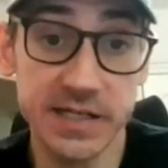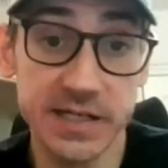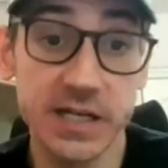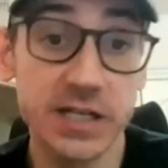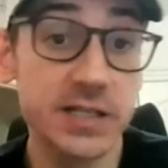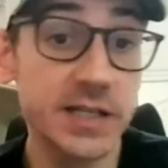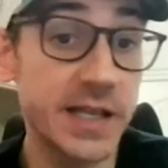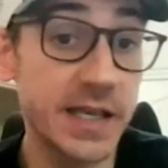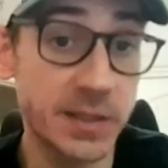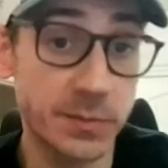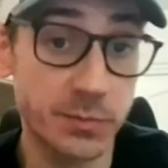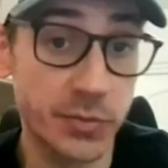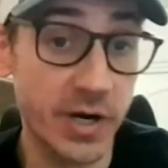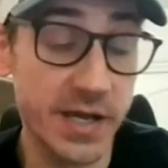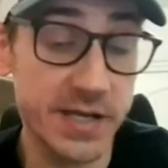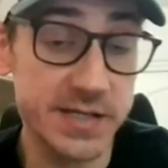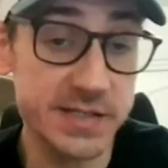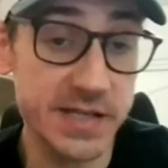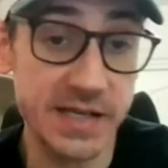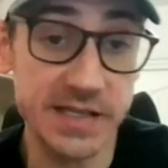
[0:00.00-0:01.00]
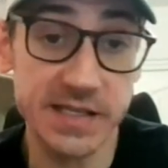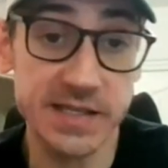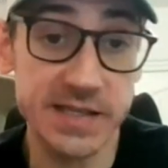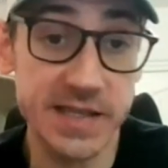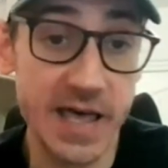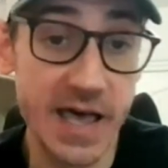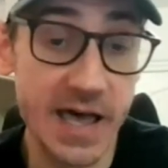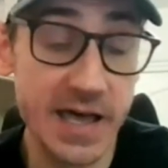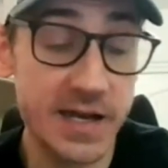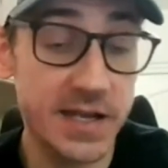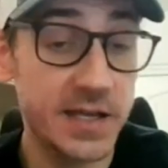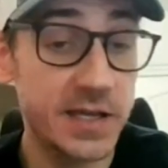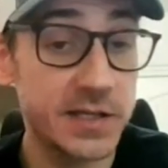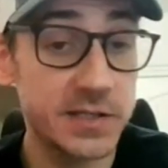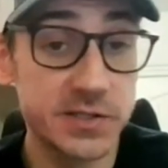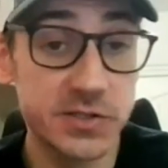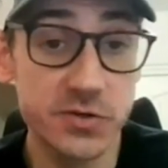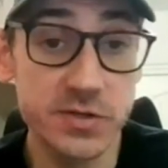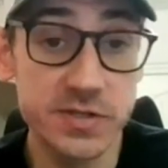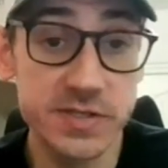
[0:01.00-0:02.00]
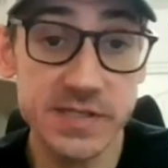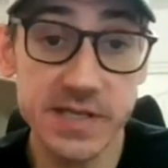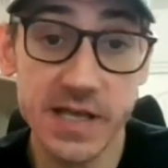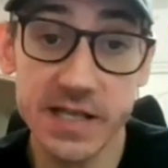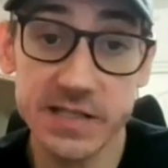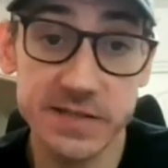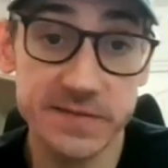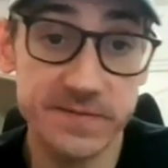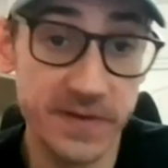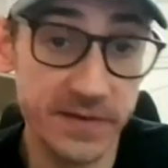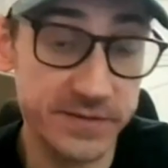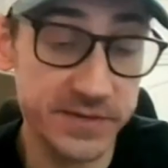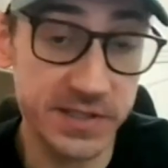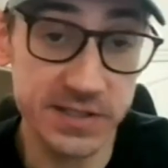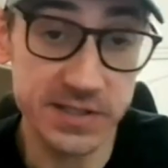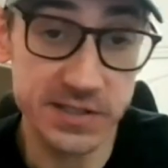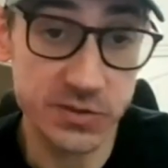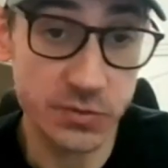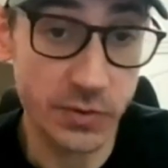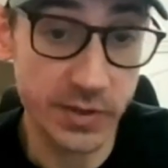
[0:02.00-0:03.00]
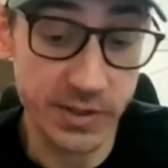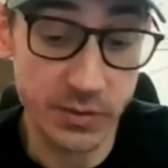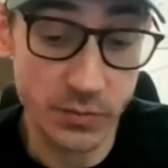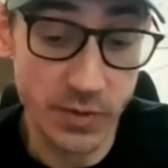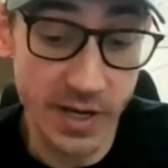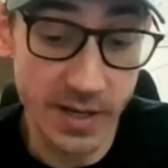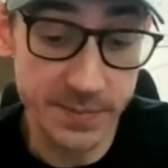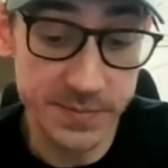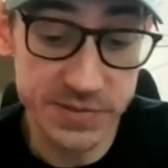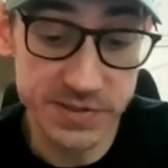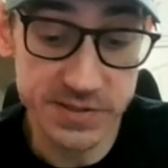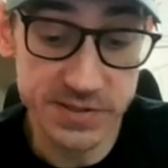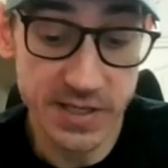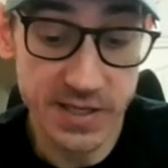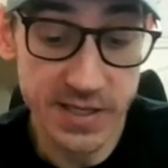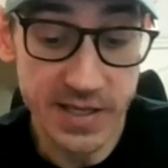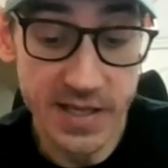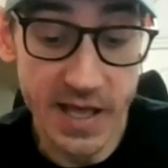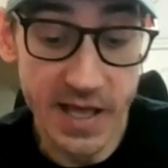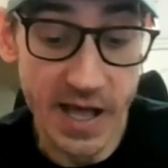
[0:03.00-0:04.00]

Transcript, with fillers: I did a leg press. I did that two sets, 15 to 20 reps.